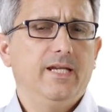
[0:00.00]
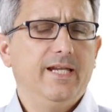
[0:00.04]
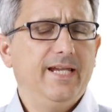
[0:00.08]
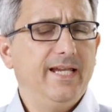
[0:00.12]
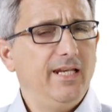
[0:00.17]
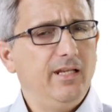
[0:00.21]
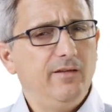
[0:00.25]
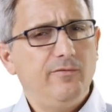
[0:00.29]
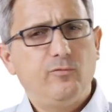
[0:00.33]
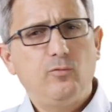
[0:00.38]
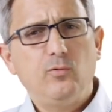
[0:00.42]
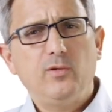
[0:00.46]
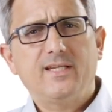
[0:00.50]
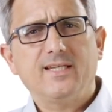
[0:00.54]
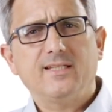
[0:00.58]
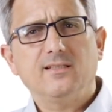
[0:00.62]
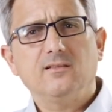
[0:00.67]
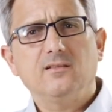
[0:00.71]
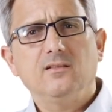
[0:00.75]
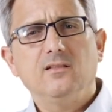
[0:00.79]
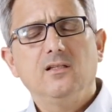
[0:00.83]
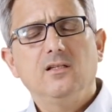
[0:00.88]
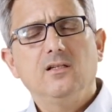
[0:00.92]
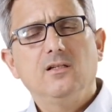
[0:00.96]
And if we
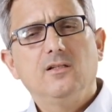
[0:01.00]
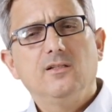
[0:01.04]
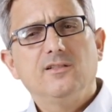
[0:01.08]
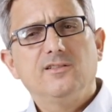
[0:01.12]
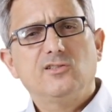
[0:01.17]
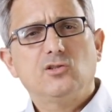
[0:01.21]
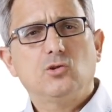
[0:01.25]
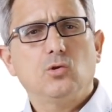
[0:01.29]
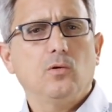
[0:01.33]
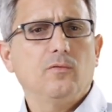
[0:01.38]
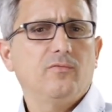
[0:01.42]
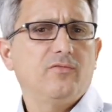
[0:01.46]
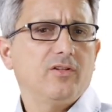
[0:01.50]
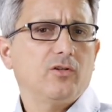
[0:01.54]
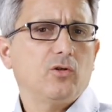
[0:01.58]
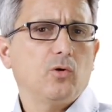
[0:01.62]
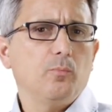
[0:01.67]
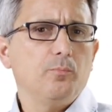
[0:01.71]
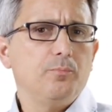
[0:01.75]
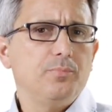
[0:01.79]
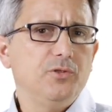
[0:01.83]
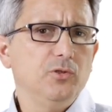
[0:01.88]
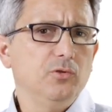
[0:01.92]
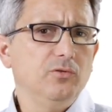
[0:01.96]
can solve the
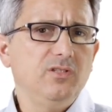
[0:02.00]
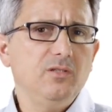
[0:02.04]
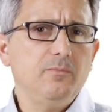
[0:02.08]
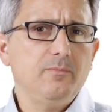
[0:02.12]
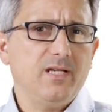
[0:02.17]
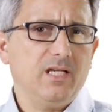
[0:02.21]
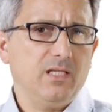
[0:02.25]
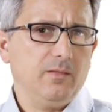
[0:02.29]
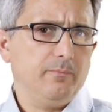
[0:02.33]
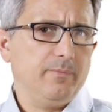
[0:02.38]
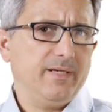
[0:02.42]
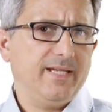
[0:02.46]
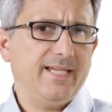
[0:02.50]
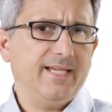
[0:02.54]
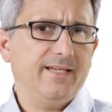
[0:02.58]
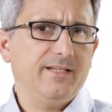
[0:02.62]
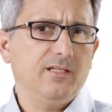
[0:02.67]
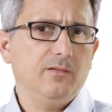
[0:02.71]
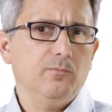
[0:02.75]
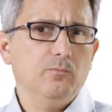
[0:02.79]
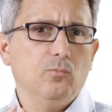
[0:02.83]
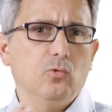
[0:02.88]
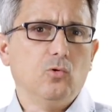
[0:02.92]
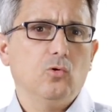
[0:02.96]
compute demand by
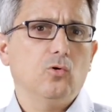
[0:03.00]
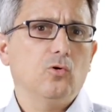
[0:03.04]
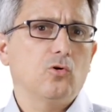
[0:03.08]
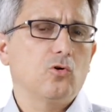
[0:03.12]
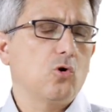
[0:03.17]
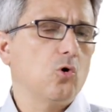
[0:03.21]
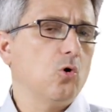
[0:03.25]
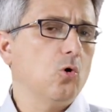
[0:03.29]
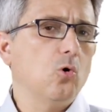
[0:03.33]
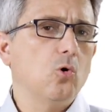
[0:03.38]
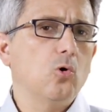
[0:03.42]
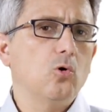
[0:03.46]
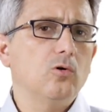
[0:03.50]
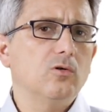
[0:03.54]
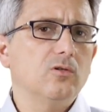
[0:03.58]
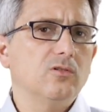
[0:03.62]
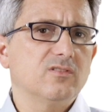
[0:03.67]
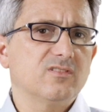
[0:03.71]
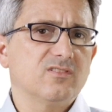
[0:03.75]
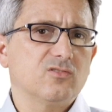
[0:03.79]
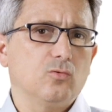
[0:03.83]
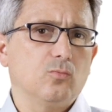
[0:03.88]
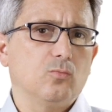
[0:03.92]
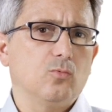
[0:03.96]
adding more
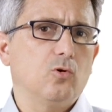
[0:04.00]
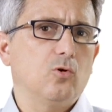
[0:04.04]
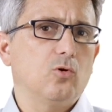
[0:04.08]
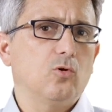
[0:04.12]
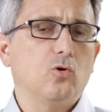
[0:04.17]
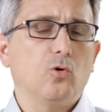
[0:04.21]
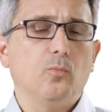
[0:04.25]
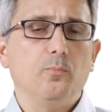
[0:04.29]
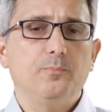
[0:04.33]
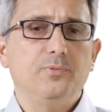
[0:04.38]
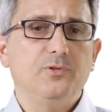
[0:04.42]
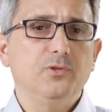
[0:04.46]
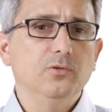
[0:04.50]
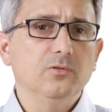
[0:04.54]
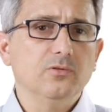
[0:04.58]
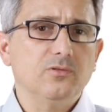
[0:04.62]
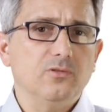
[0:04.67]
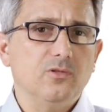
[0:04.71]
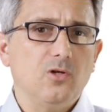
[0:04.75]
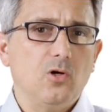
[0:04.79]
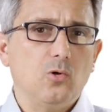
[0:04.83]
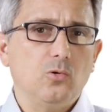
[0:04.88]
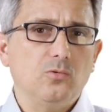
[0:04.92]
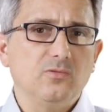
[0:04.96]
cores or more
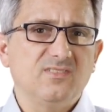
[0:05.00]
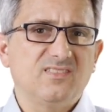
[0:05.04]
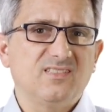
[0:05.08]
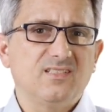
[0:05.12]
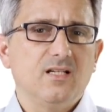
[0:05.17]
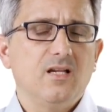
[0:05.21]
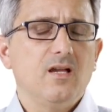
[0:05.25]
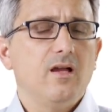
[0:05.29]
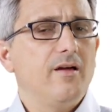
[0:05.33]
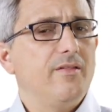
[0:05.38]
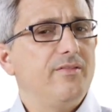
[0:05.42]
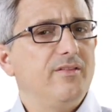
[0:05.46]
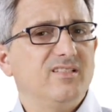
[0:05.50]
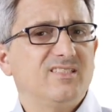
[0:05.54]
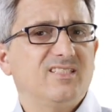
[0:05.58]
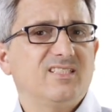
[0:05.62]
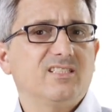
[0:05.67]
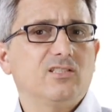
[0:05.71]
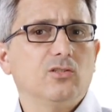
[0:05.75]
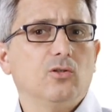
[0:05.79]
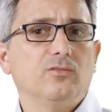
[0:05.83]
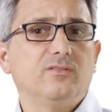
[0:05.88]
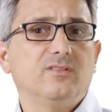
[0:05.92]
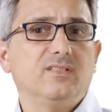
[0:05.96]
compute nodes, this
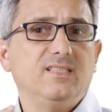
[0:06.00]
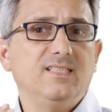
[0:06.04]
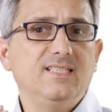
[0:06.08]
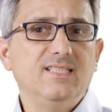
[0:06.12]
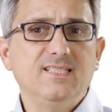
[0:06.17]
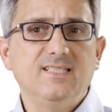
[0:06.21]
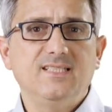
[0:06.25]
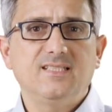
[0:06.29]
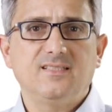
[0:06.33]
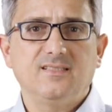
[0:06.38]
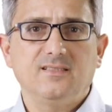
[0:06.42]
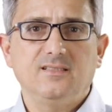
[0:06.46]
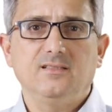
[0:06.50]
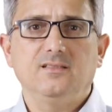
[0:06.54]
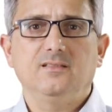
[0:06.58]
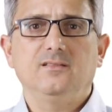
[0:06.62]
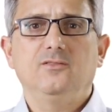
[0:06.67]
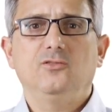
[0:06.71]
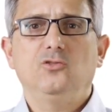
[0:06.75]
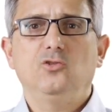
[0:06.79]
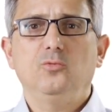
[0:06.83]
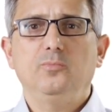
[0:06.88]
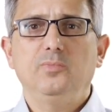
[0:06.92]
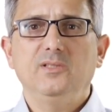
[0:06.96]
is not easy
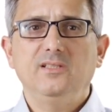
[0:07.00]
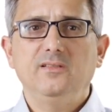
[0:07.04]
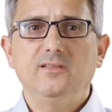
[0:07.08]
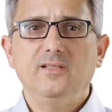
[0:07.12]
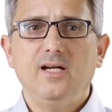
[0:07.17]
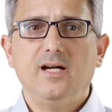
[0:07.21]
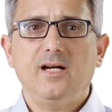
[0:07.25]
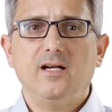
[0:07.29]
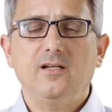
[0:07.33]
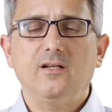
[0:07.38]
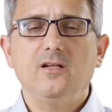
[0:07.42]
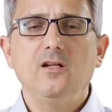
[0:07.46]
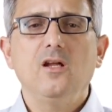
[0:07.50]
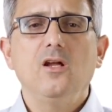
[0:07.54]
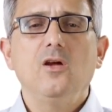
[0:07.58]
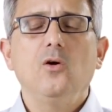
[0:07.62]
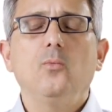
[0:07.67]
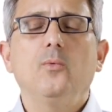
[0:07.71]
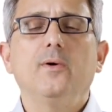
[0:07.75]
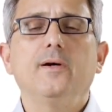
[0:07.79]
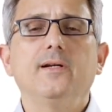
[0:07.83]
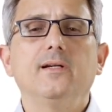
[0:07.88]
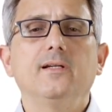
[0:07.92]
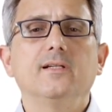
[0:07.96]
to be done
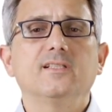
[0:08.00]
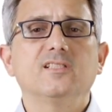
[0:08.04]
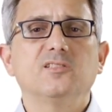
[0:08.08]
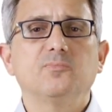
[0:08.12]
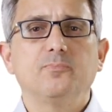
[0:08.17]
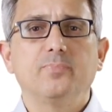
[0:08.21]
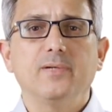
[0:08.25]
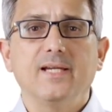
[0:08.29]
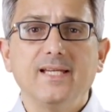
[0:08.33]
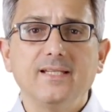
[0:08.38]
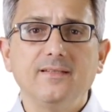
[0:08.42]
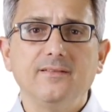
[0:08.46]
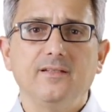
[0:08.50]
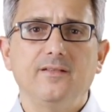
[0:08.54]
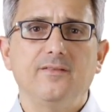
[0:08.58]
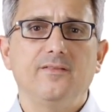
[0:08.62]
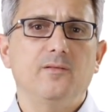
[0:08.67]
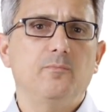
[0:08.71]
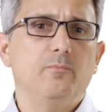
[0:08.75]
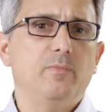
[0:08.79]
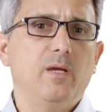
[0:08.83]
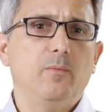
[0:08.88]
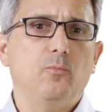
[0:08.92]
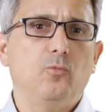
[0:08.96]
when expanding
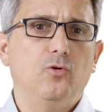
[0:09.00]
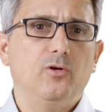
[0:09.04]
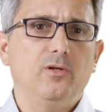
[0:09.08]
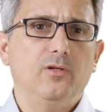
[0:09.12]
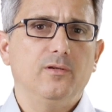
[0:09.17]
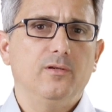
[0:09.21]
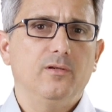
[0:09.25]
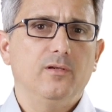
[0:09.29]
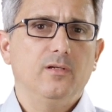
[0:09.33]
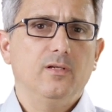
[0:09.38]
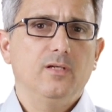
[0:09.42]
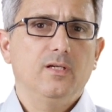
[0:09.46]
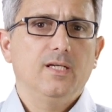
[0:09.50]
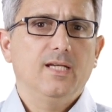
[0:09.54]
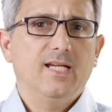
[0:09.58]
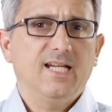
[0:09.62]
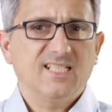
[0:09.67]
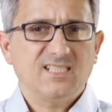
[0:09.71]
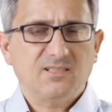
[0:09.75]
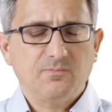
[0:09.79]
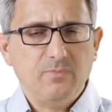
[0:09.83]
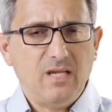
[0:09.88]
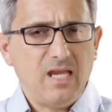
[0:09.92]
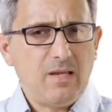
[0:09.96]
the memory.
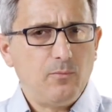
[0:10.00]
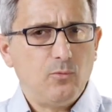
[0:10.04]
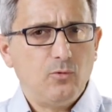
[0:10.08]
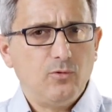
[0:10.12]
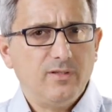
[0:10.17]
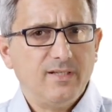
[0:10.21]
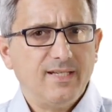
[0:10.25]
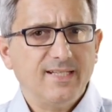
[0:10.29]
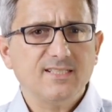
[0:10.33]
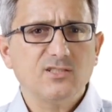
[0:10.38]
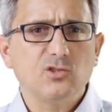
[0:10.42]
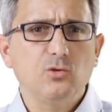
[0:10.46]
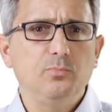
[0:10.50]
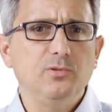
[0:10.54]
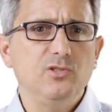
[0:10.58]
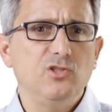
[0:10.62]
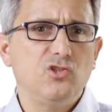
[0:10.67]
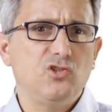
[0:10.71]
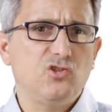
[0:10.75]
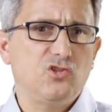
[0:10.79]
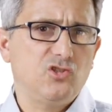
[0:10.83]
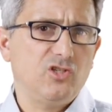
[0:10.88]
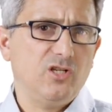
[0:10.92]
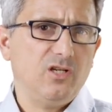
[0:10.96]
As memory has to be
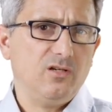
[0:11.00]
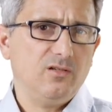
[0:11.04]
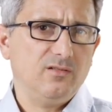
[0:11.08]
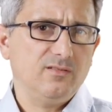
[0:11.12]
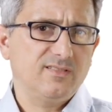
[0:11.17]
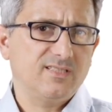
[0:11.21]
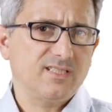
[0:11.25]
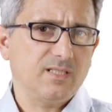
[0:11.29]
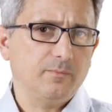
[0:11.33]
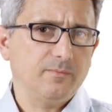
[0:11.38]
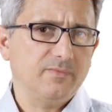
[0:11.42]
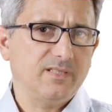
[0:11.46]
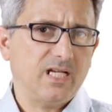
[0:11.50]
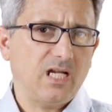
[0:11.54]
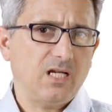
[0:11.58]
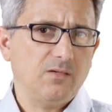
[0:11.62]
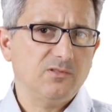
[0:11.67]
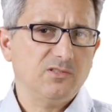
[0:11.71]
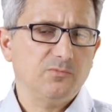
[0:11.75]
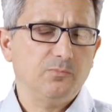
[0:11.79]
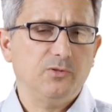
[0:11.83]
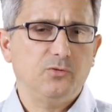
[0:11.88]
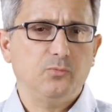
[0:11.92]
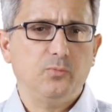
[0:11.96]
shared
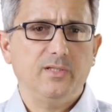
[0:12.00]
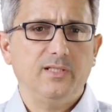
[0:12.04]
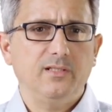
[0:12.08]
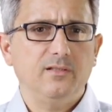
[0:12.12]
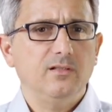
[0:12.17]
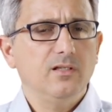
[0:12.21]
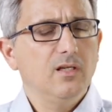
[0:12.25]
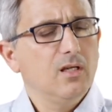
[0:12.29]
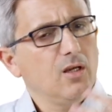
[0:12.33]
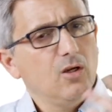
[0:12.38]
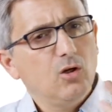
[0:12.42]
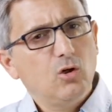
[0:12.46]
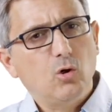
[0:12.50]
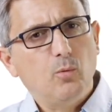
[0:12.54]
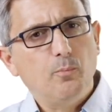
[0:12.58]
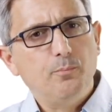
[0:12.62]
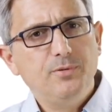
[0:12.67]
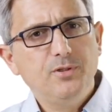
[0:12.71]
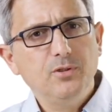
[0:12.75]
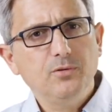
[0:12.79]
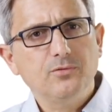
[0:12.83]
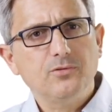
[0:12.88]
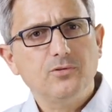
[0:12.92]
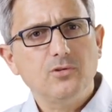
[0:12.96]
sometimes between
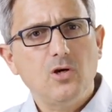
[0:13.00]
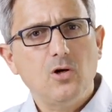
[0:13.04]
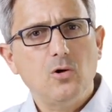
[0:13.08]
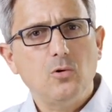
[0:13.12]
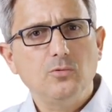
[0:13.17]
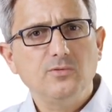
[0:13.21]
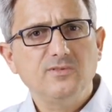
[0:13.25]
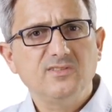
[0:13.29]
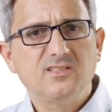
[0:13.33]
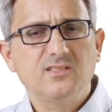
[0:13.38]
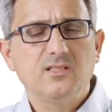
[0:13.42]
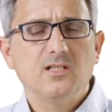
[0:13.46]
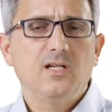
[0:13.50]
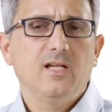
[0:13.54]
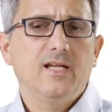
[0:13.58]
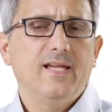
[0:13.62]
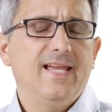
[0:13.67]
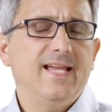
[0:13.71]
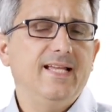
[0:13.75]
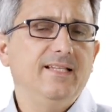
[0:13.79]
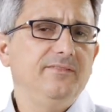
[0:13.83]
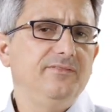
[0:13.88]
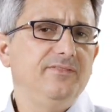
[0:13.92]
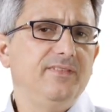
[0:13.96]
compute nodes
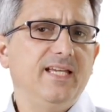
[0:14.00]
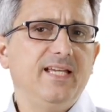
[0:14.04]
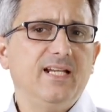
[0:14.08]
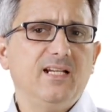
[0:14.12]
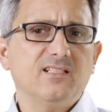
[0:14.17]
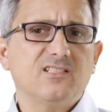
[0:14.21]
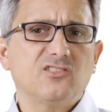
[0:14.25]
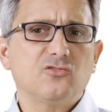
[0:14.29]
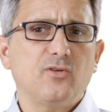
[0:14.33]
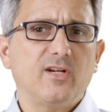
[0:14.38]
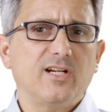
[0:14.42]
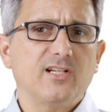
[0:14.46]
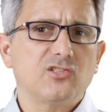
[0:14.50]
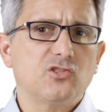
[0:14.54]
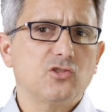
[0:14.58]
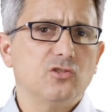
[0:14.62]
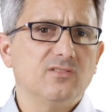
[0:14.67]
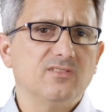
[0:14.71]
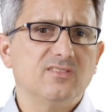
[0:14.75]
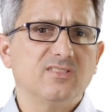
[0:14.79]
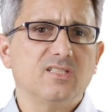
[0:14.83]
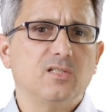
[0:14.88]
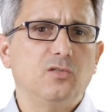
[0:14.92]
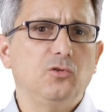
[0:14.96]
and data
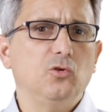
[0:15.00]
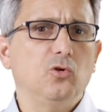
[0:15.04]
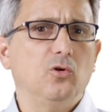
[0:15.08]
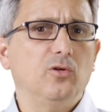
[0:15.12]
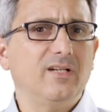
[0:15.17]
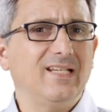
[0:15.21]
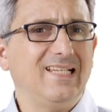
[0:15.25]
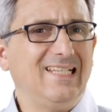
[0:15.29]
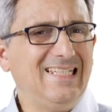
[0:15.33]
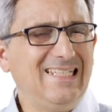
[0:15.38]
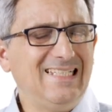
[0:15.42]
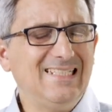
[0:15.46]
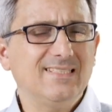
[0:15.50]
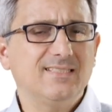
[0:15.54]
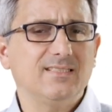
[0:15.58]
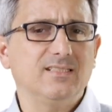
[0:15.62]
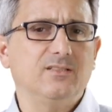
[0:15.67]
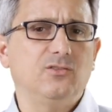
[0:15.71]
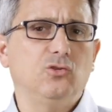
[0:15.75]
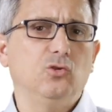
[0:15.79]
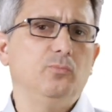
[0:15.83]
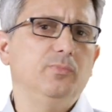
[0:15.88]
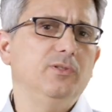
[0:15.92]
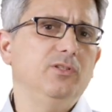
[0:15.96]
structures are not easy
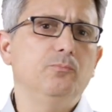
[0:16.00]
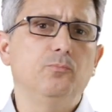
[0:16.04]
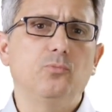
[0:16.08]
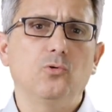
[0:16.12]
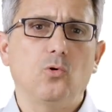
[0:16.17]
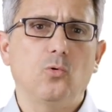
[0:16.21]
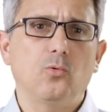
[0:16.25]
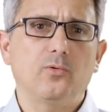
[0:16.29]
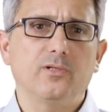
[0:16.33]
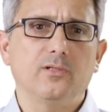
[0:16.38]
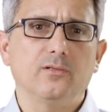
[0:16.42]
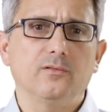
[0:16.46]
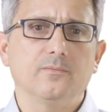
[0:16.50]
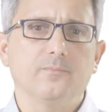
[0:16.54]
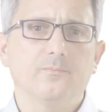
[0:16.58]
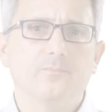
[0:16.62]
to be broken.